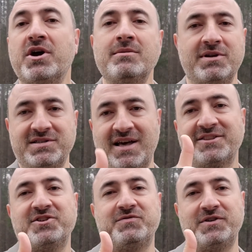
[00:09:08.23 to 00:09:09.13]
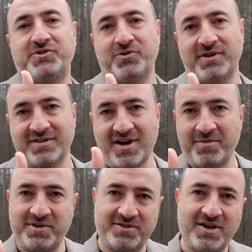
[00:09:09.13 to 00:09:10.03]
please like this video and
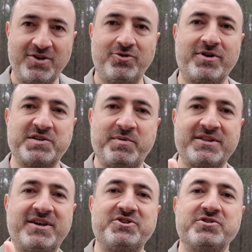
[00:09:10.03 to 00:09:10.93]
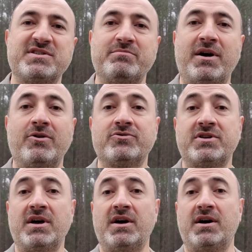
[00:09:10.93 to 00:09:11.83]
comment your expectations about
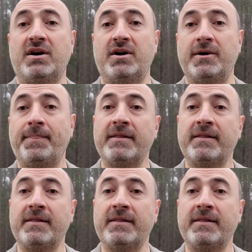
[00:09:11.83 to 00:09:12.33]
uh,